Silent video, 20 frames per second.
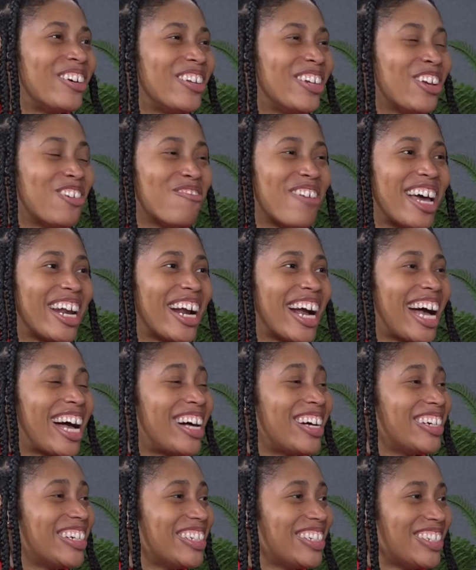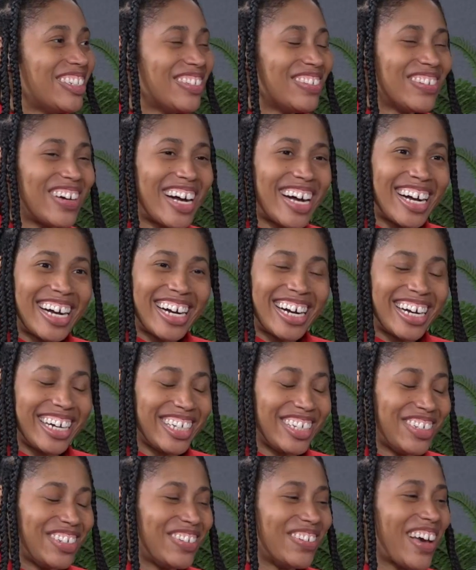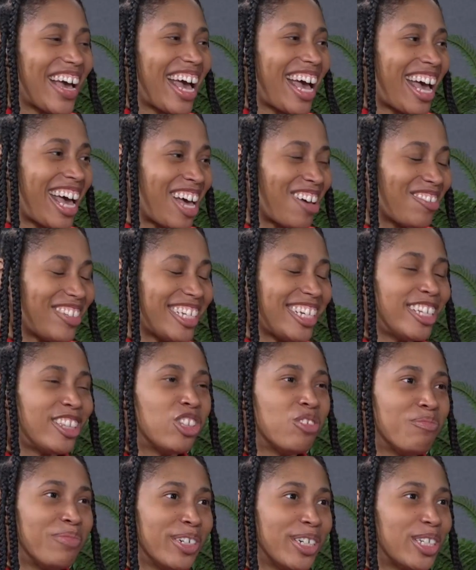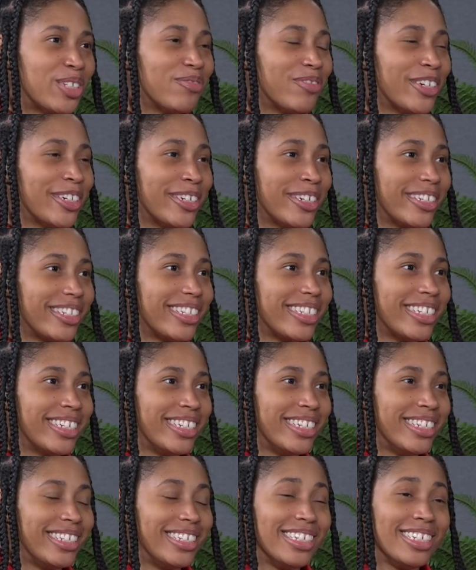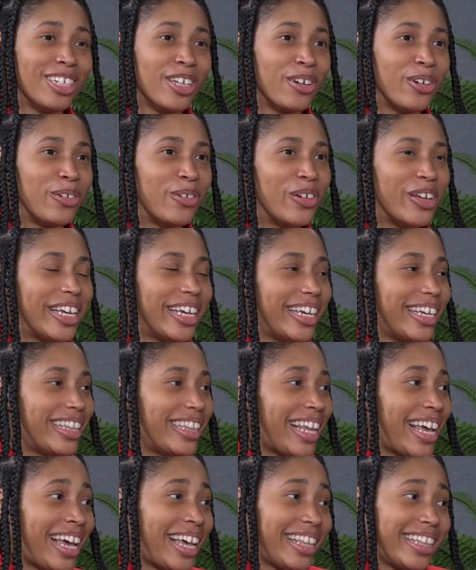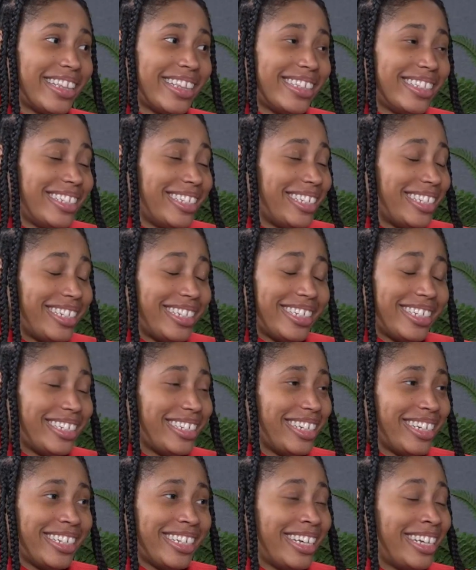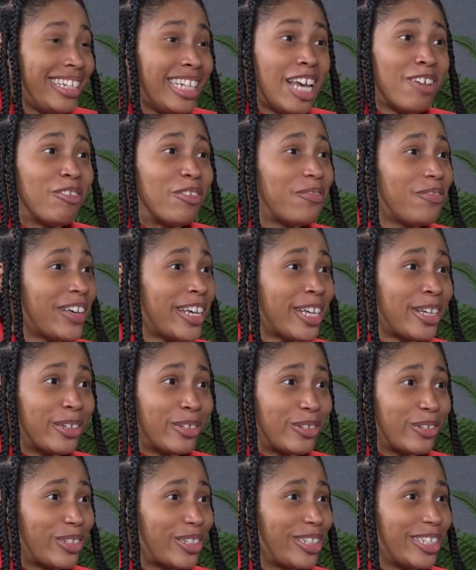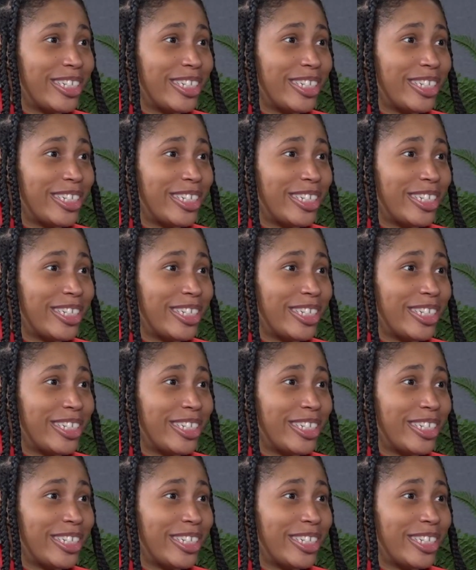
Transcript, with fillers: no matter how good you are, you have to hit the books first, and you know that it, it never fails.